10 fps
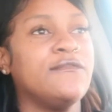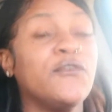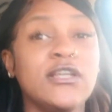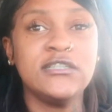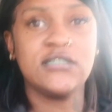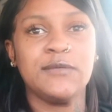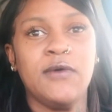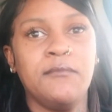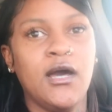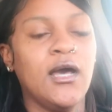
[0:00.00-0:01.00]
for instance like
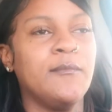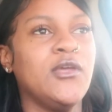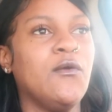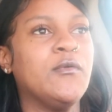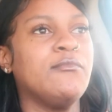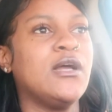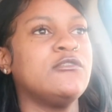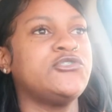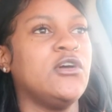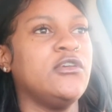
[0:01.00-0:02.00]
my mom y'all remember i
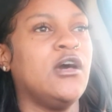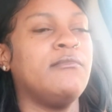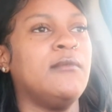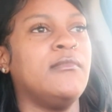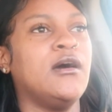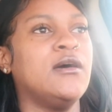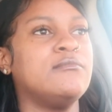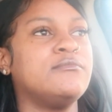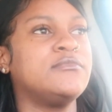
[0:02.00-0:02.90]
was showing y'all my mom